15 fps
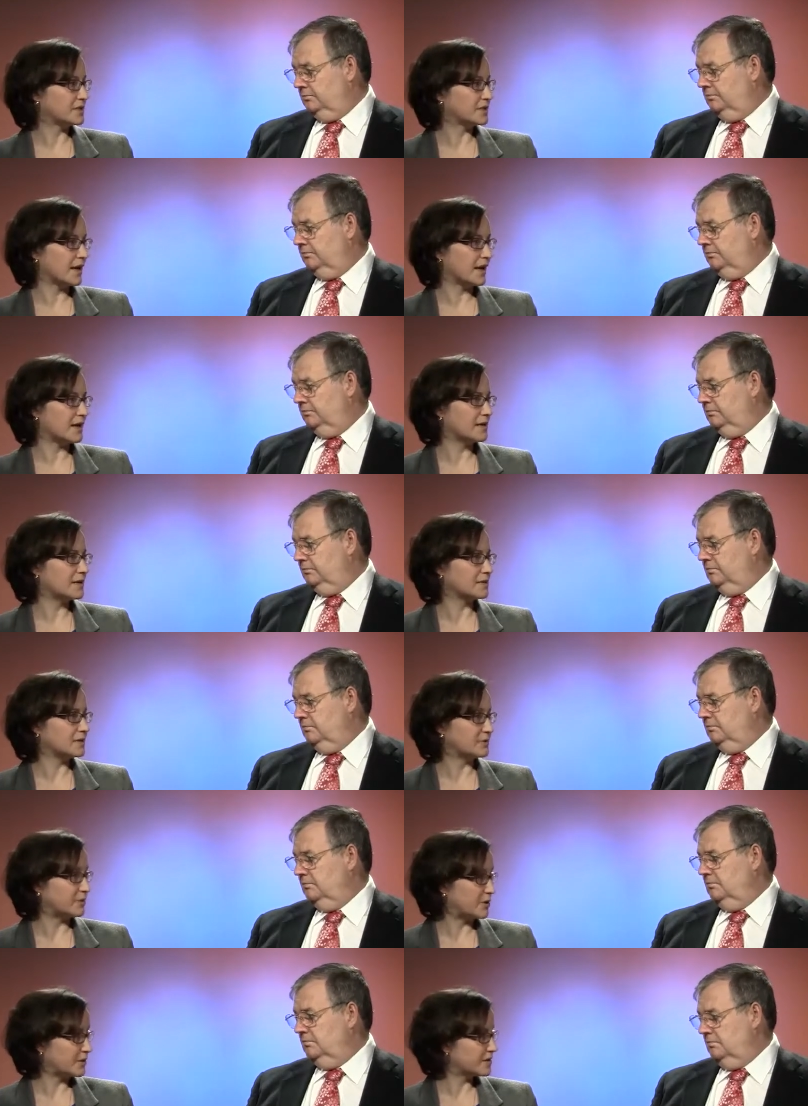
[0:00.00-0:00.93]
Speaker 1: to take
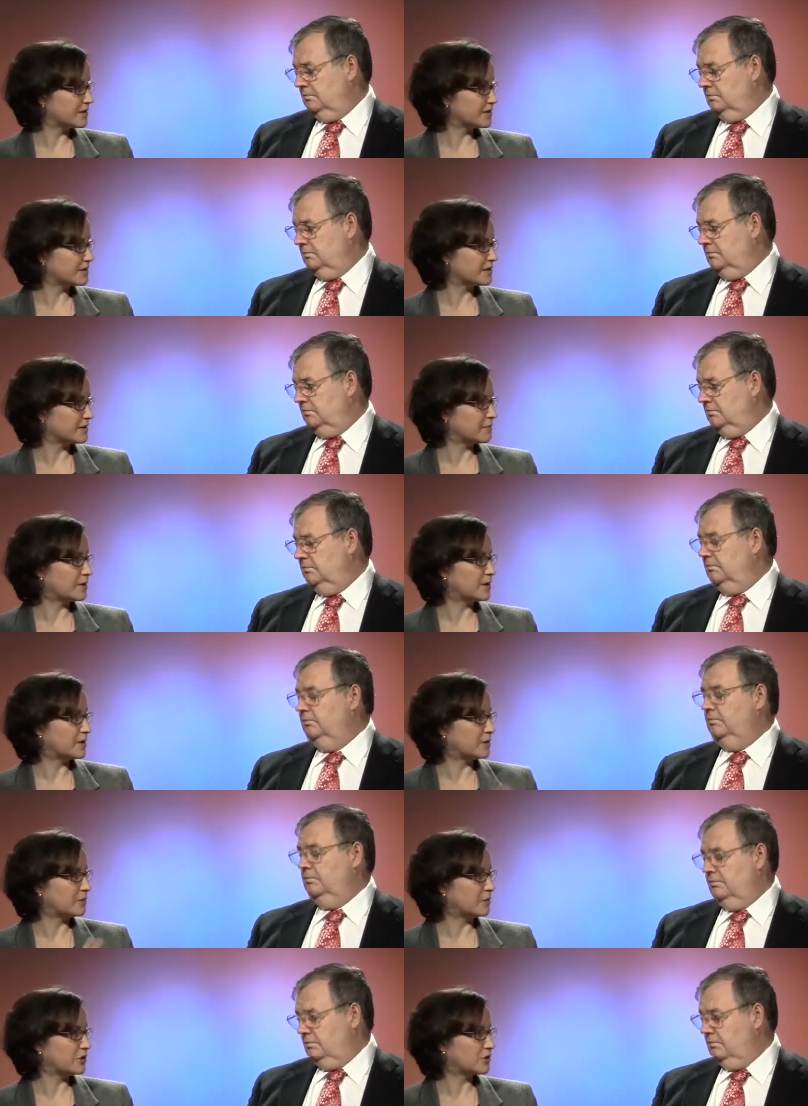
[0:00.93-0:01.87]
deposits and be a
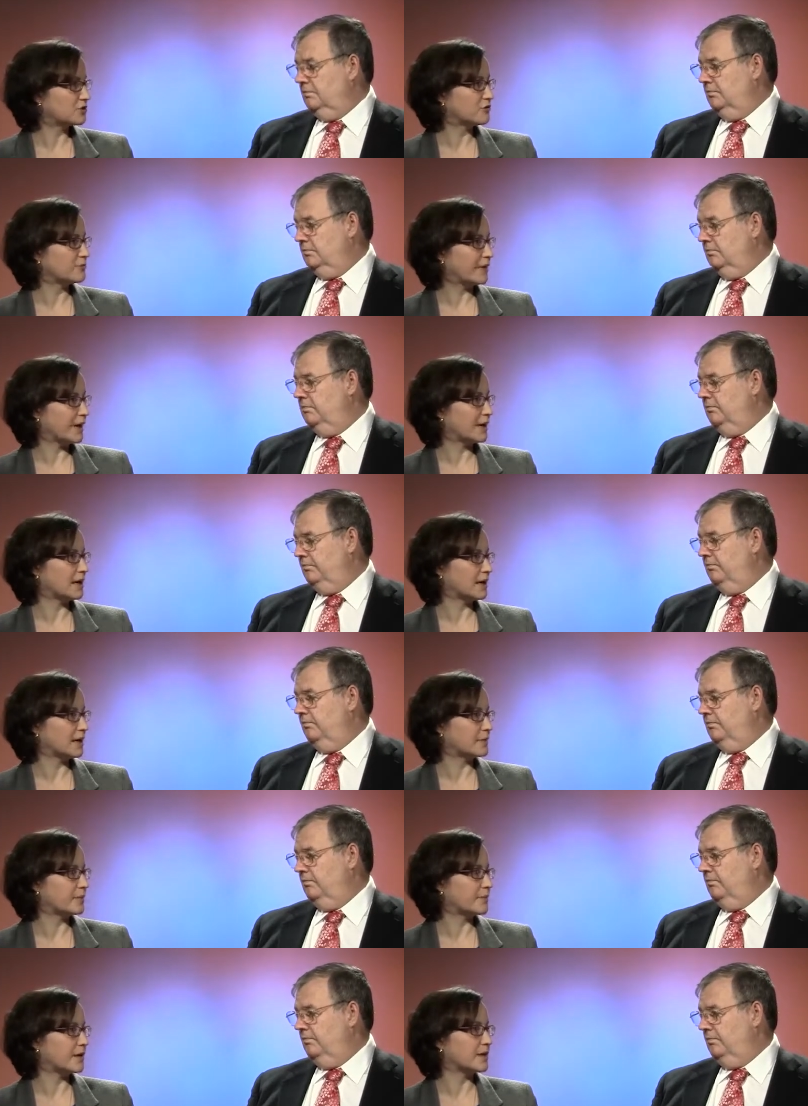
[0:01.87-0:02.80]
commercial banking
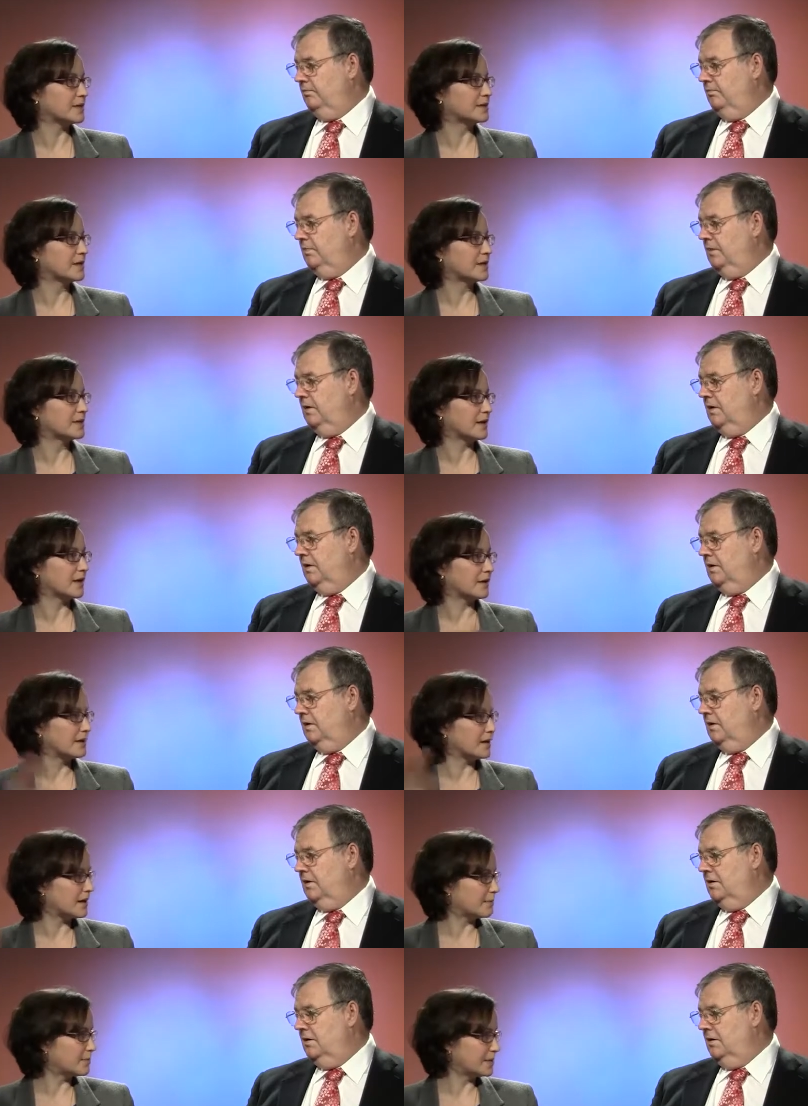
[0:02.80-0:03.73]
enterprise, they
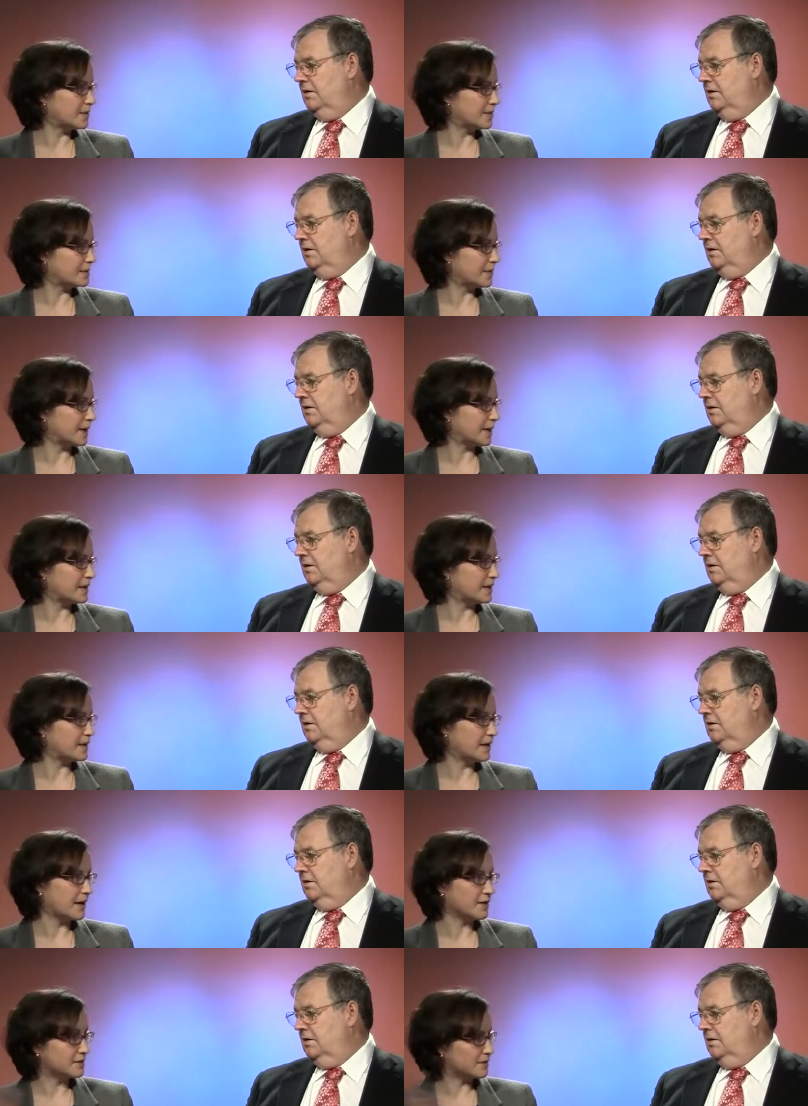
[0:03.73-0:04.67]
can't participate in the
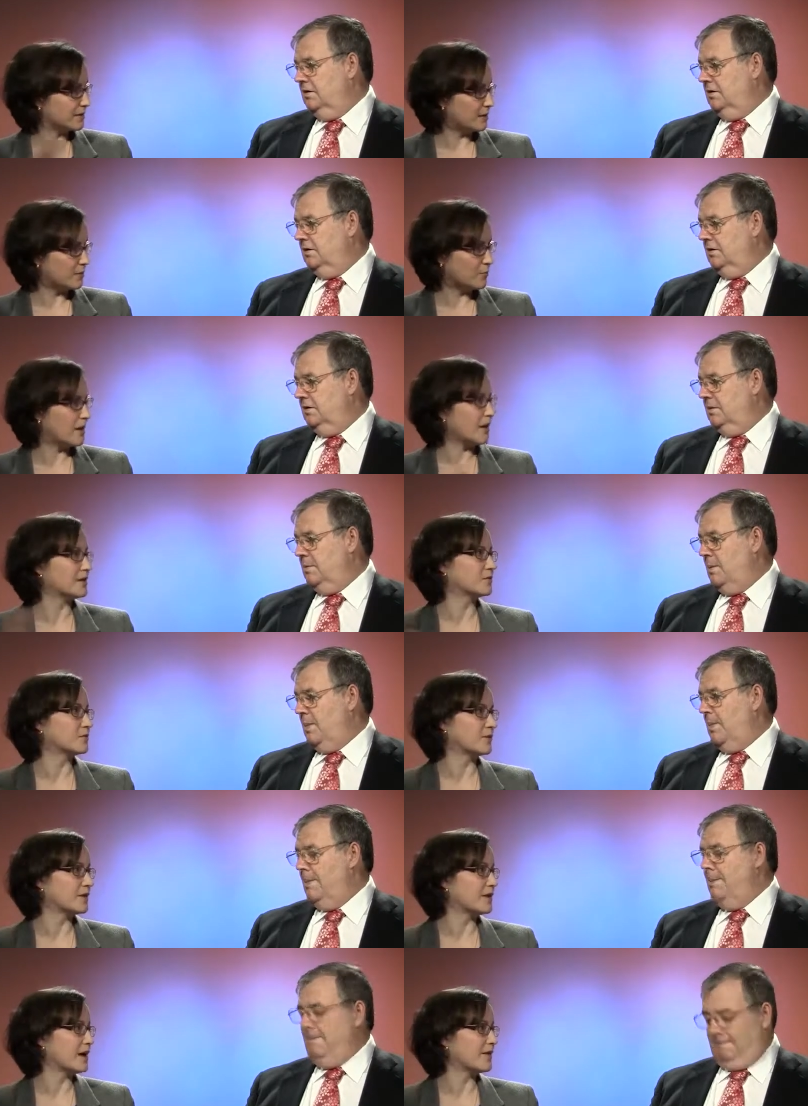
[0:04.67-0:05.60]
other. So they're one
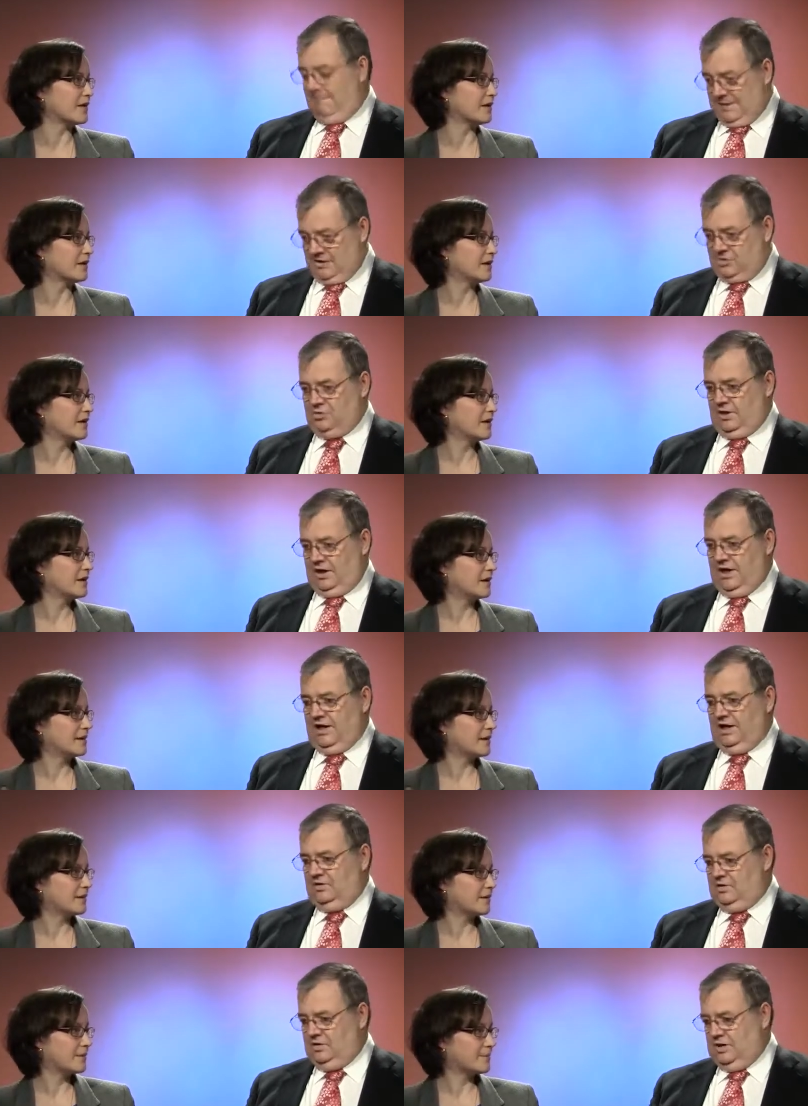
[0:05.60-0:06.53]
or the other. That's
Speaker 2: right, and
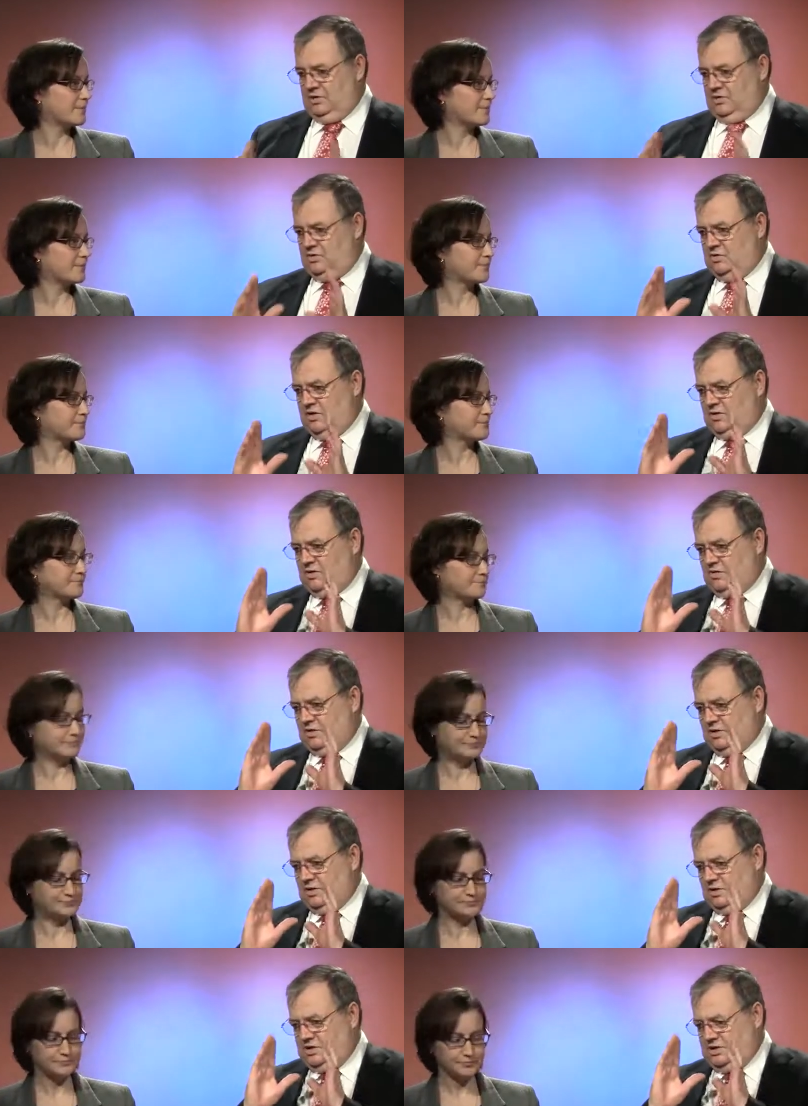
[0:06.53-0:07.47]
it's, it's, it's
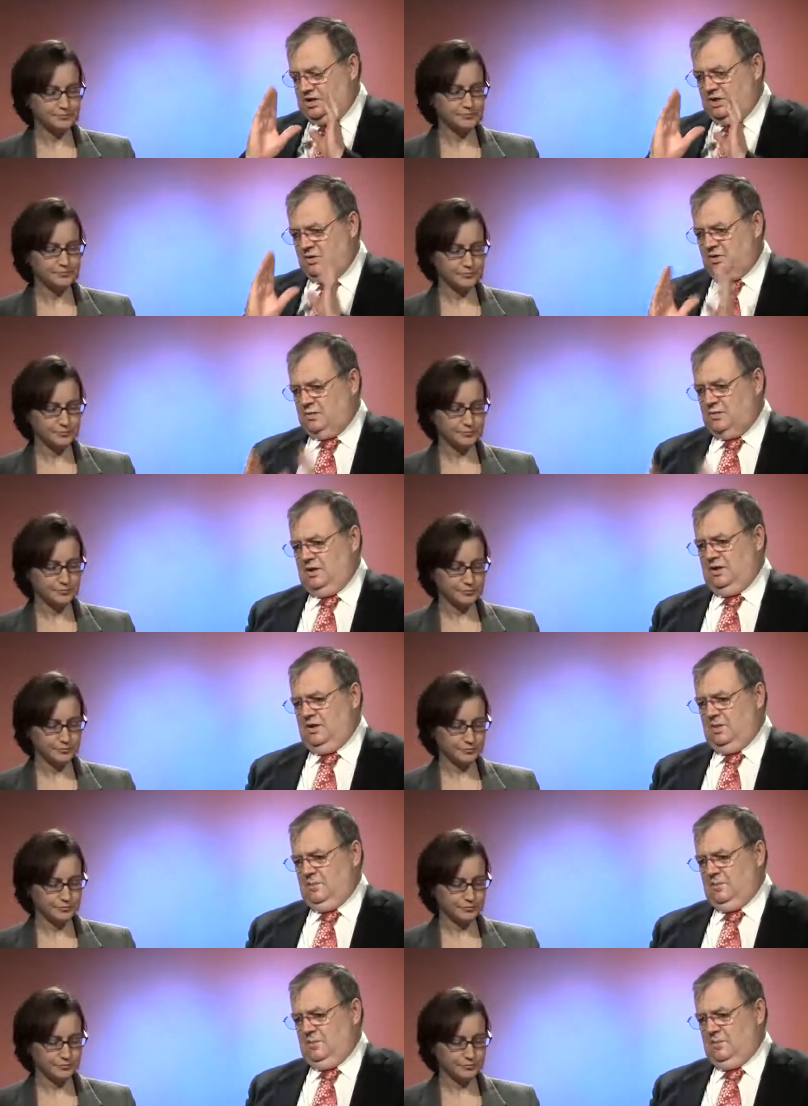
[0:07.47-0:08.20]
a distinguishment